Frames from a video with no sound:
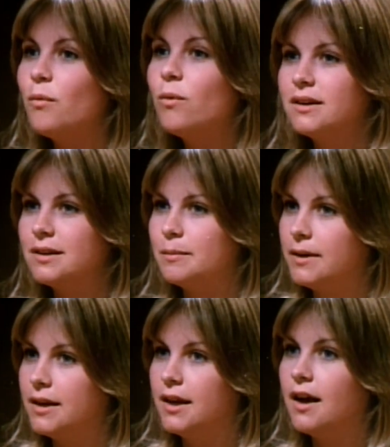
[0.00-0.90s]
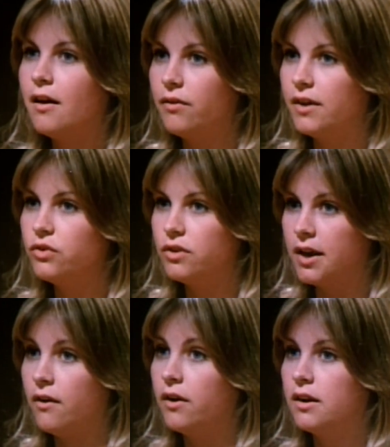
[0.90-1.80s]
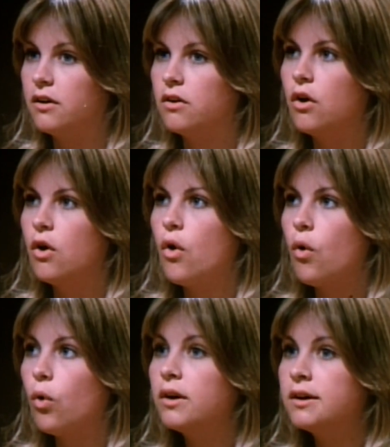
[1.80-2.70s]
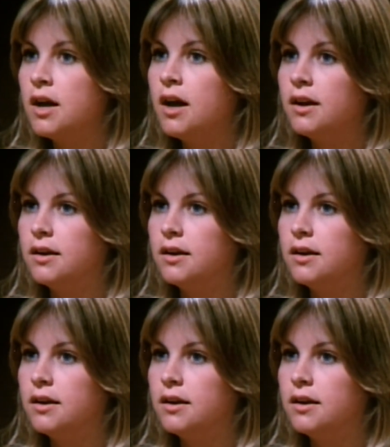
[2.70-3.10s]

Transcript: choreographer who's seen better days, and he's